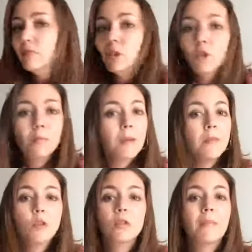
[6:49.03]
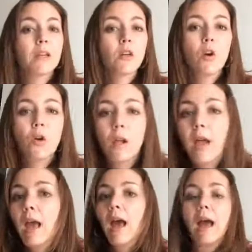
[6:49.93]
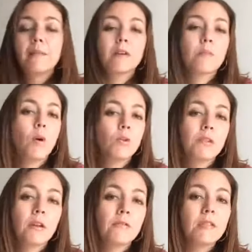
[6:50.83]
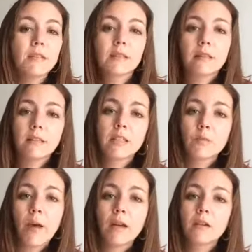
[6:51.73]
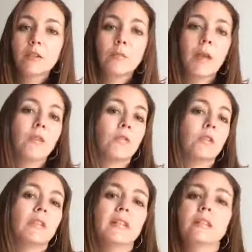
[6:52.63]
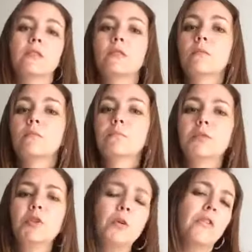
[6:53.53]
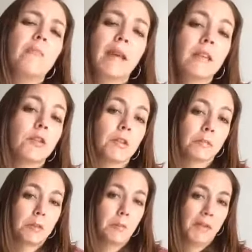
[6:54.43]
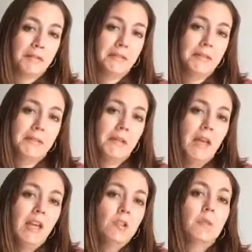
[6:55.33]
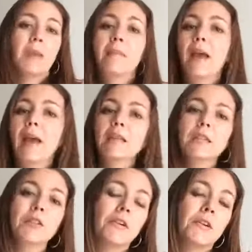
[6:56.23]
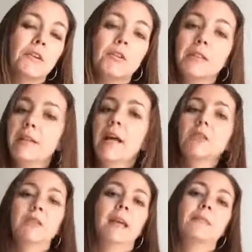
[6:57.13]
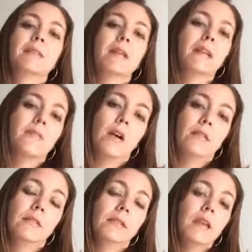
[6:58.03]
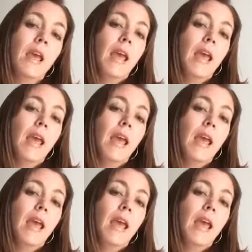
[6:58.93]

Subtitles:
So maybe you should make a goal. I'm going to post enough deals on DealSpotter to pay for at least 2 of my kids' Christmas presents. So maybe I need to earn $30 in Amazon gift cards.